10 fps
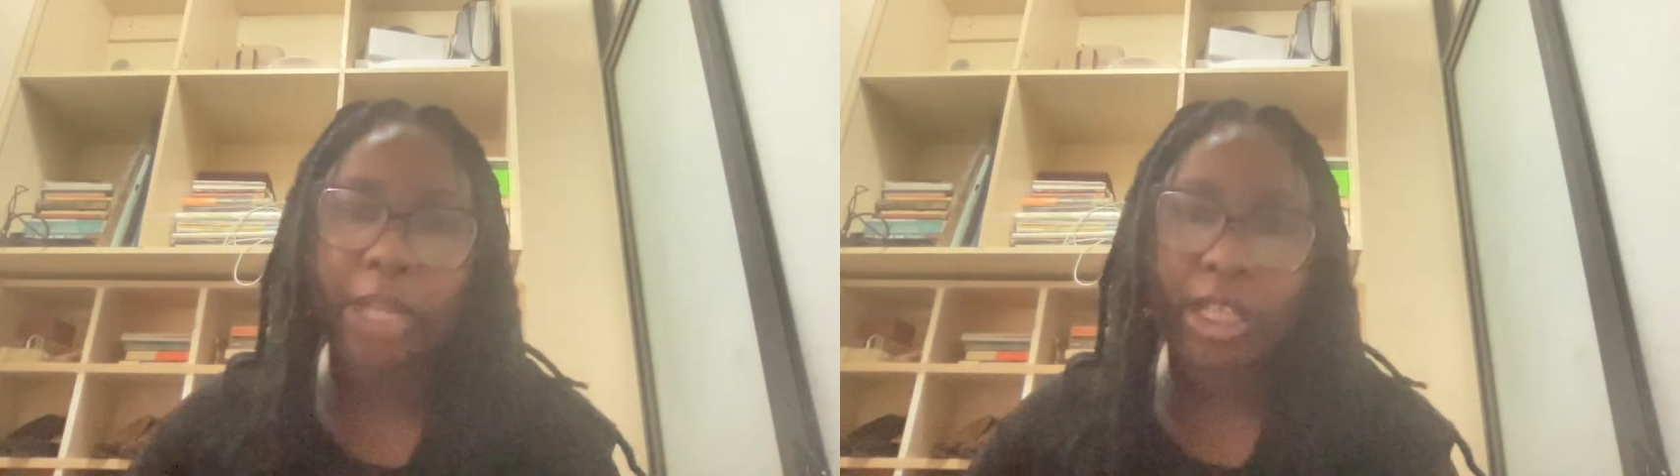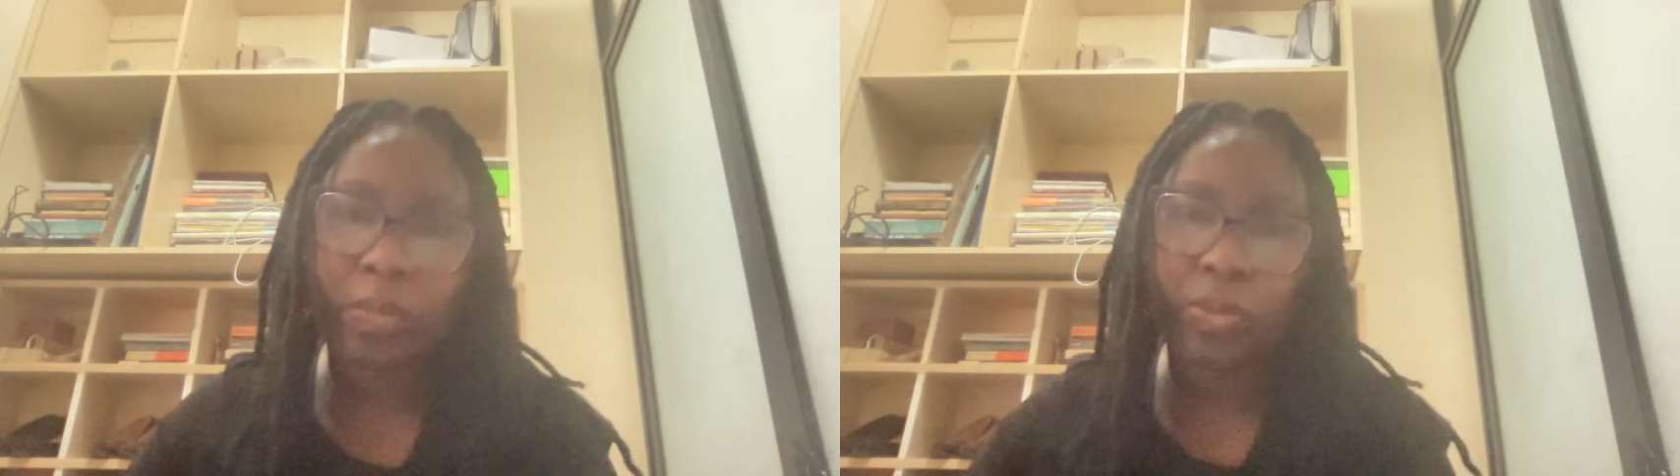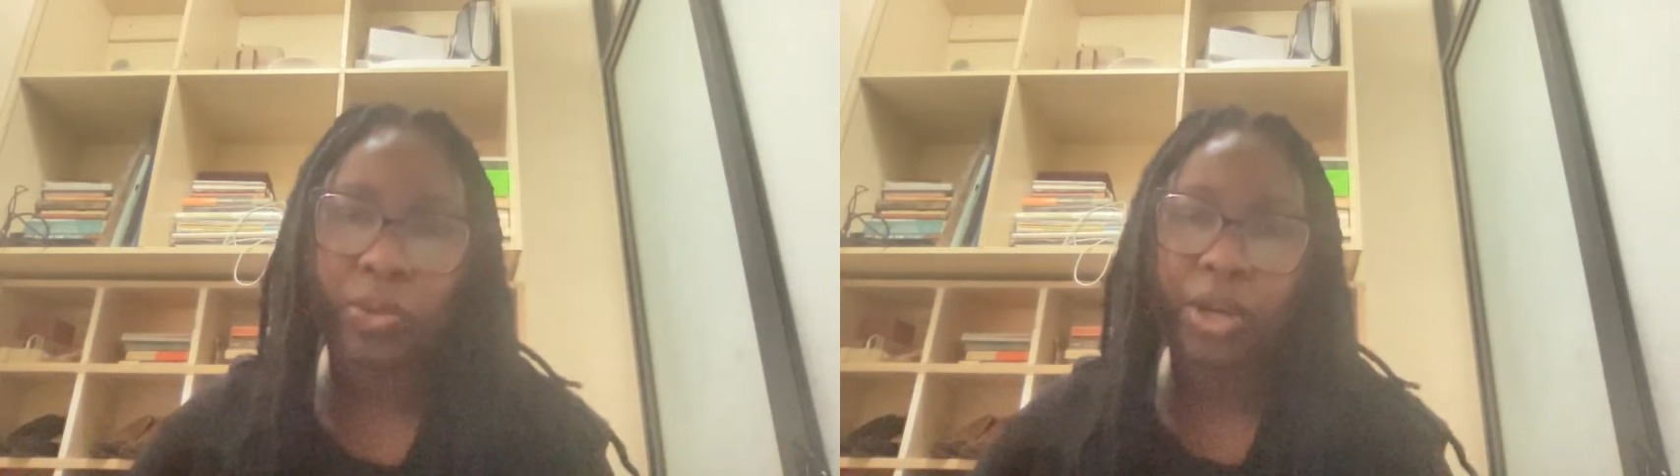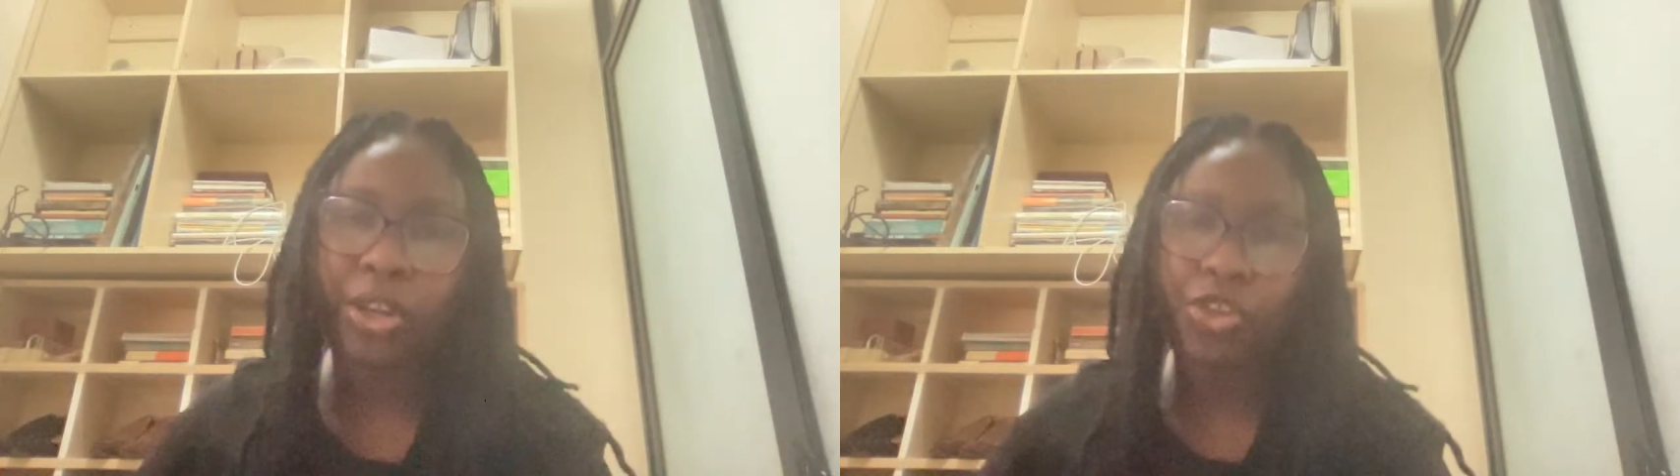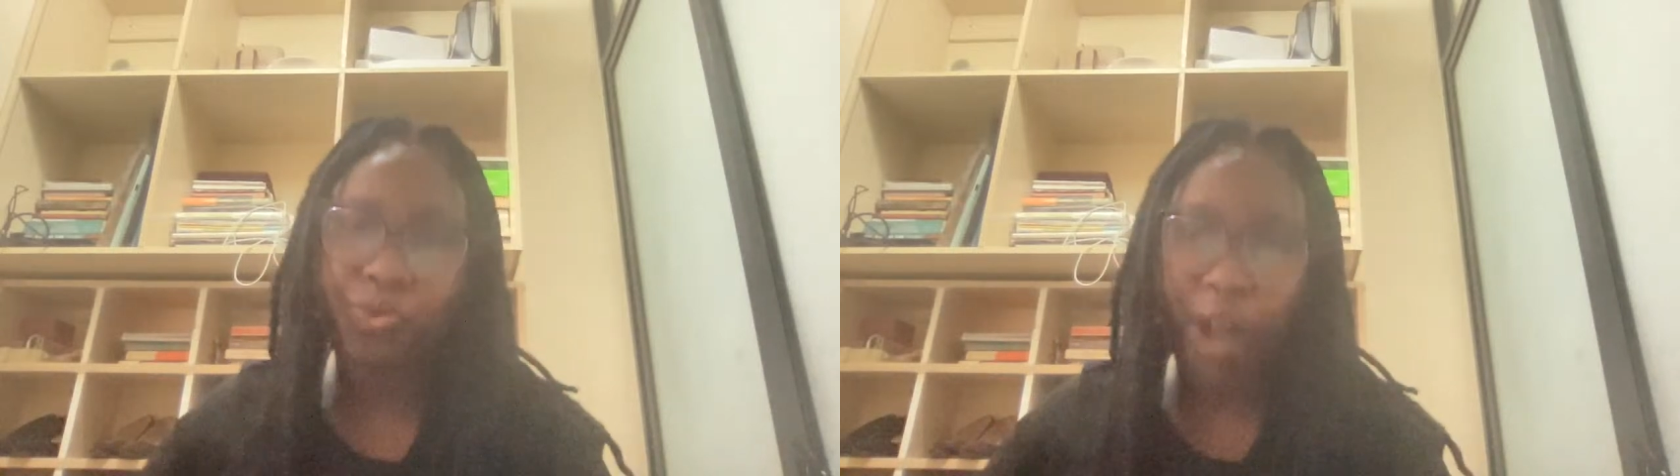by the
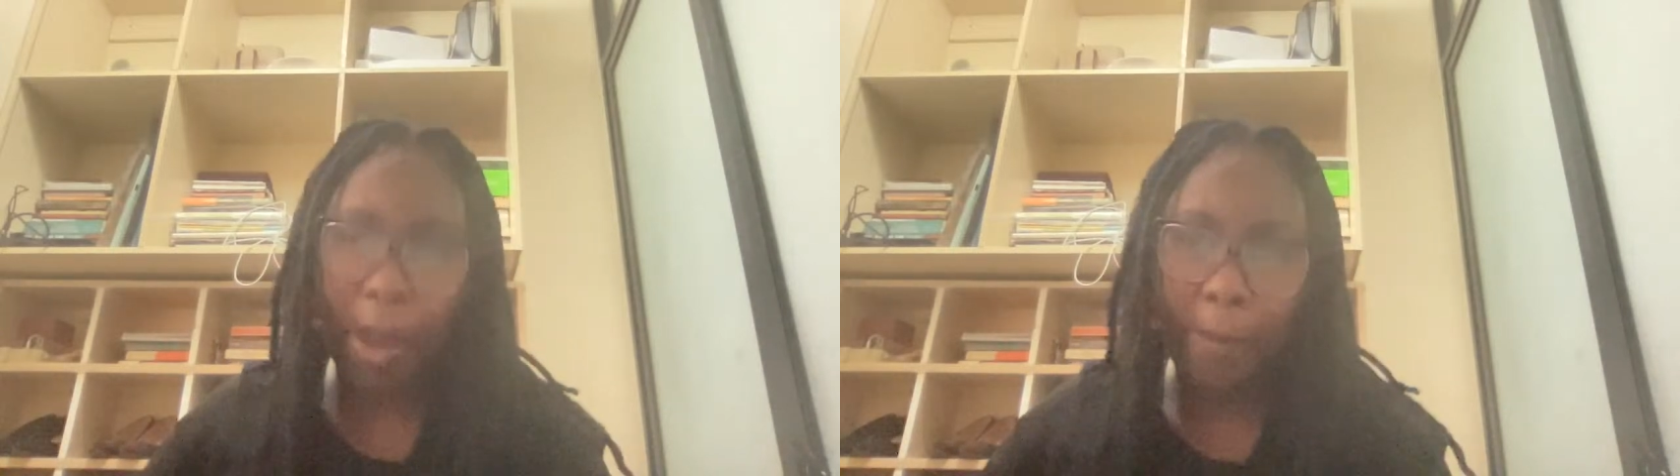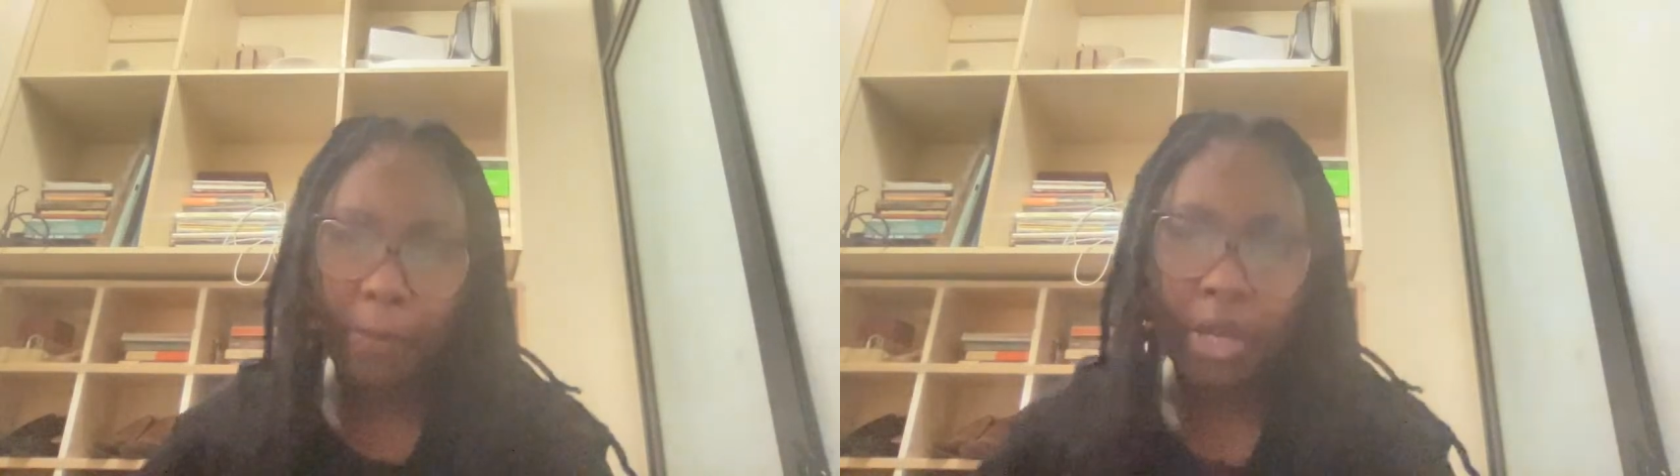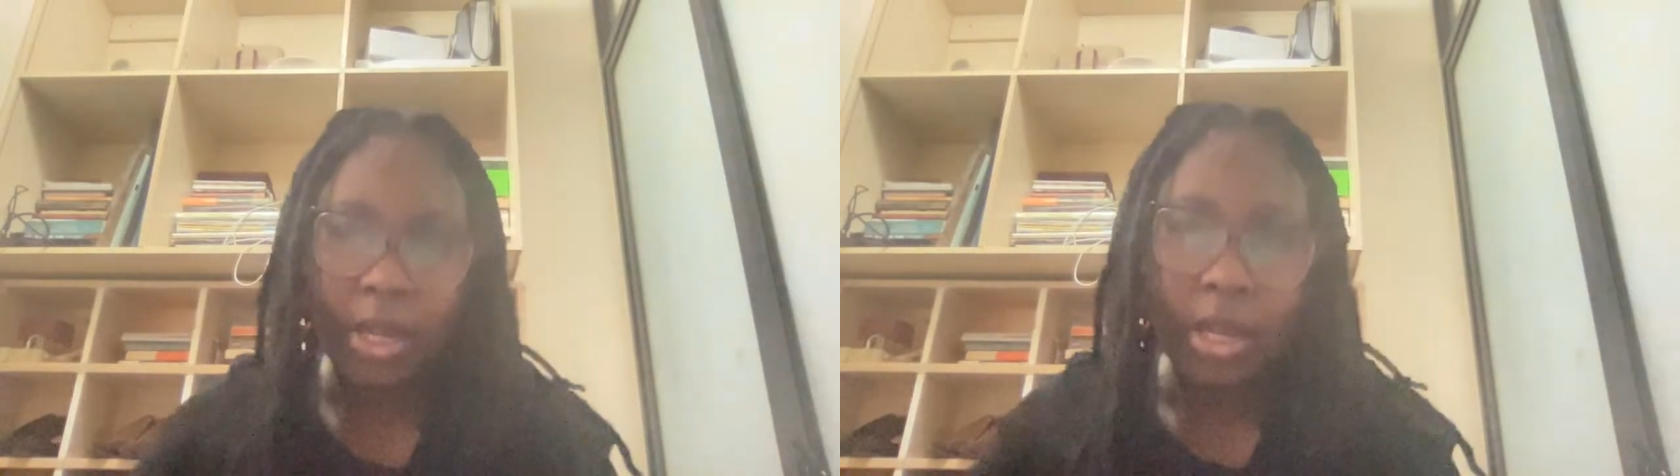brokerage firm.